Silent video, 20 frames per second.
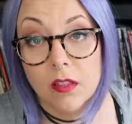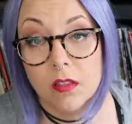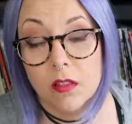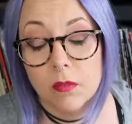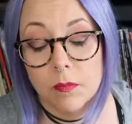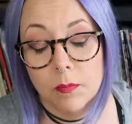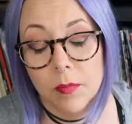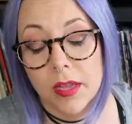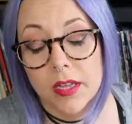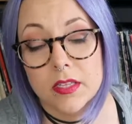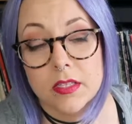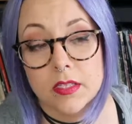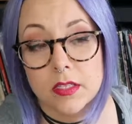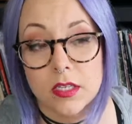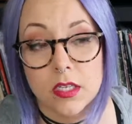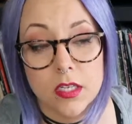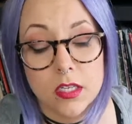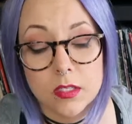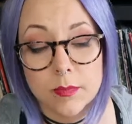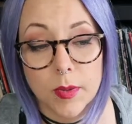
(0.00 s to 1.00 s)
of the bands that
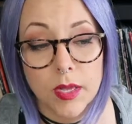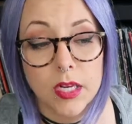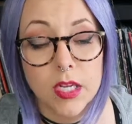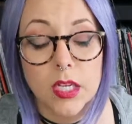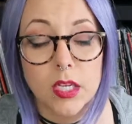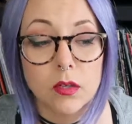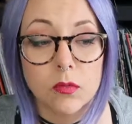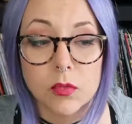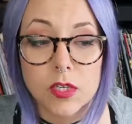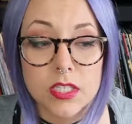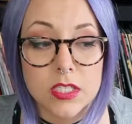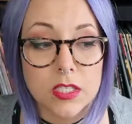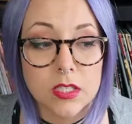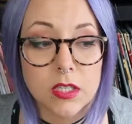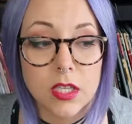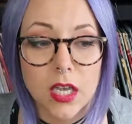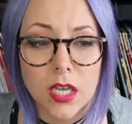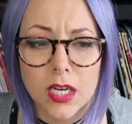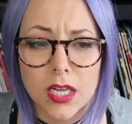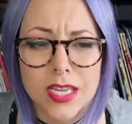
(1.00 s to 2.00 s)
he's been in
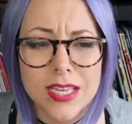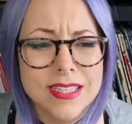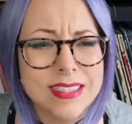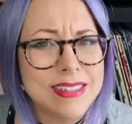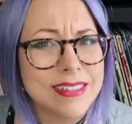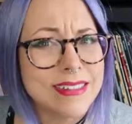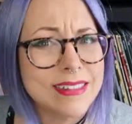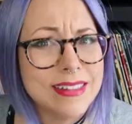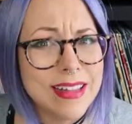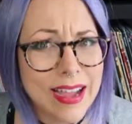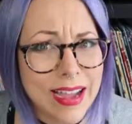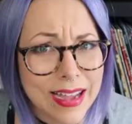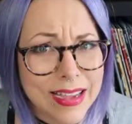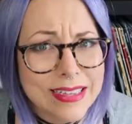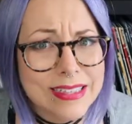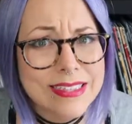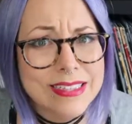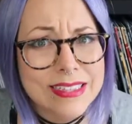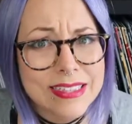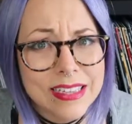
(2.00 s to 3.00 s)
recently, and he's in a
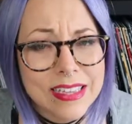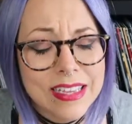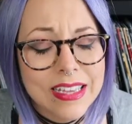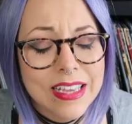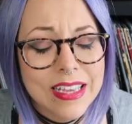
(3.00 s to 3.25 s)
lot.